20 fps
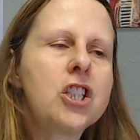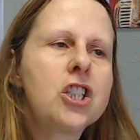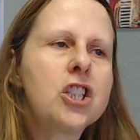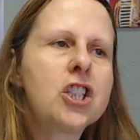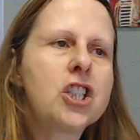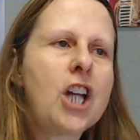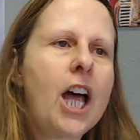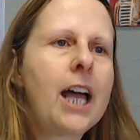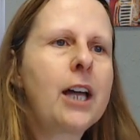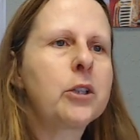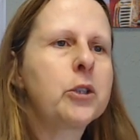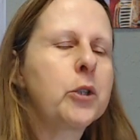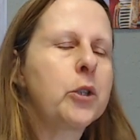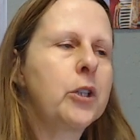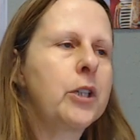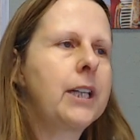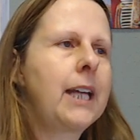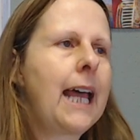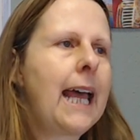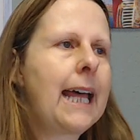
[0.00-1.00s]

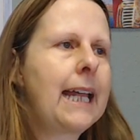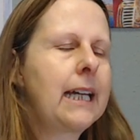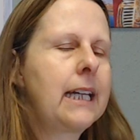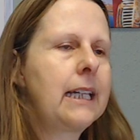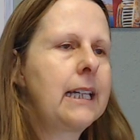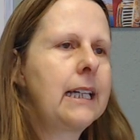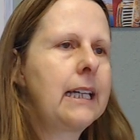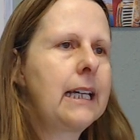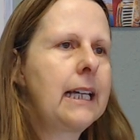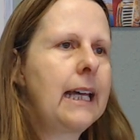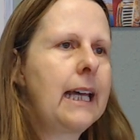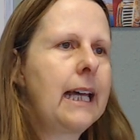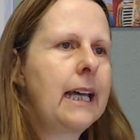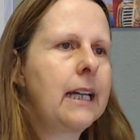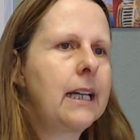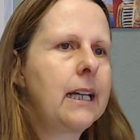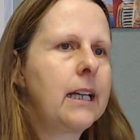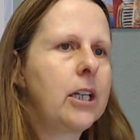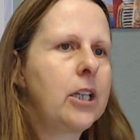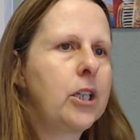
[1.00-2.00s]
childhood and
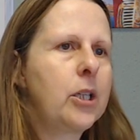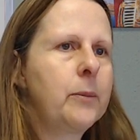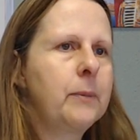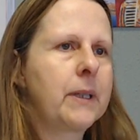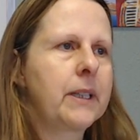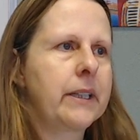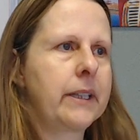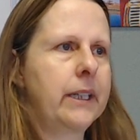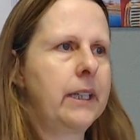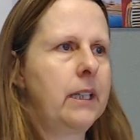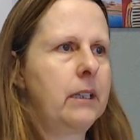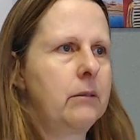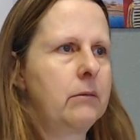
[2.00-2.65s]
and humility.